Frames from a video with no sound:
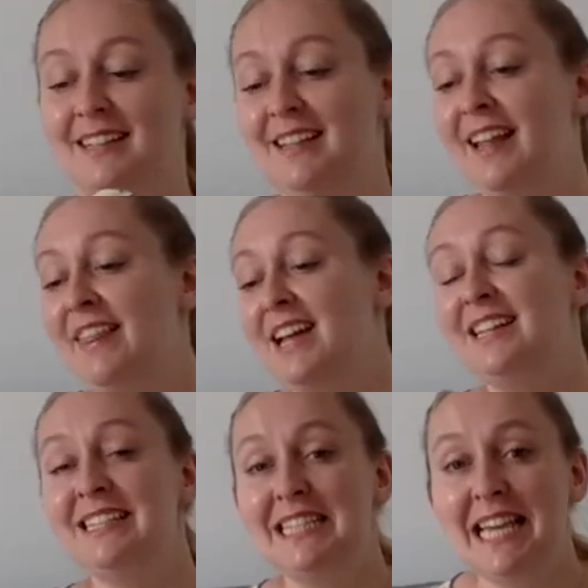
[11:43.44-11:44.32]
And that
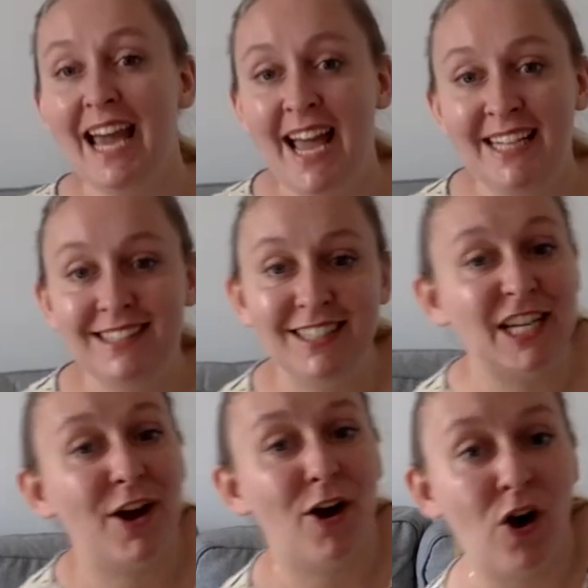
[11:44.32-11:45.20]
is the end
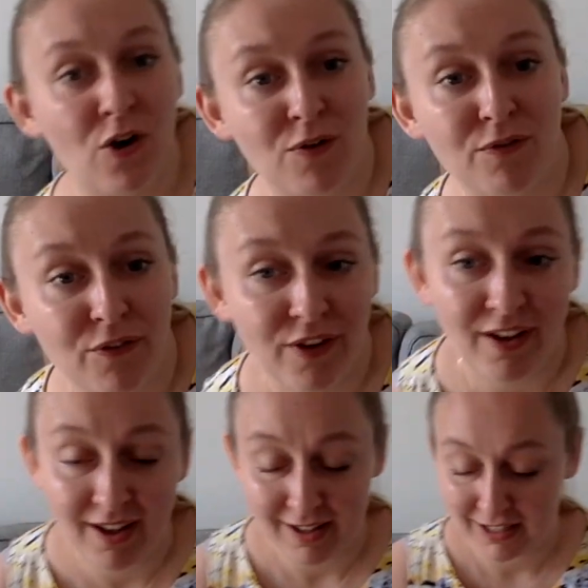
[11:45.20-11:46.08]
of
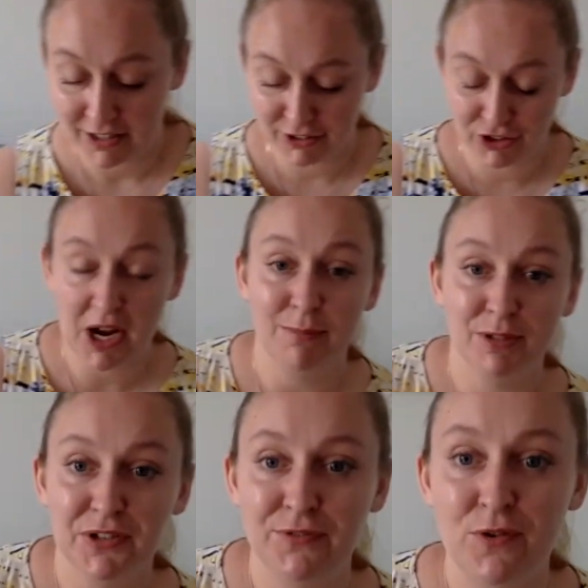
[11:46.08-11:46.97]

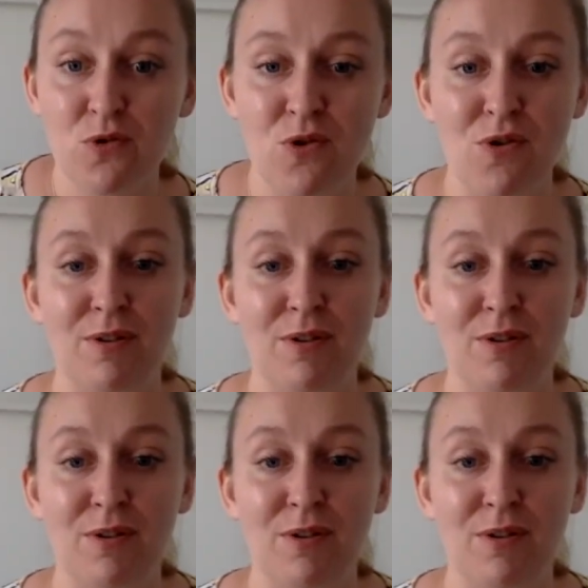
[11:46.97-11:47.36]
chapter 4.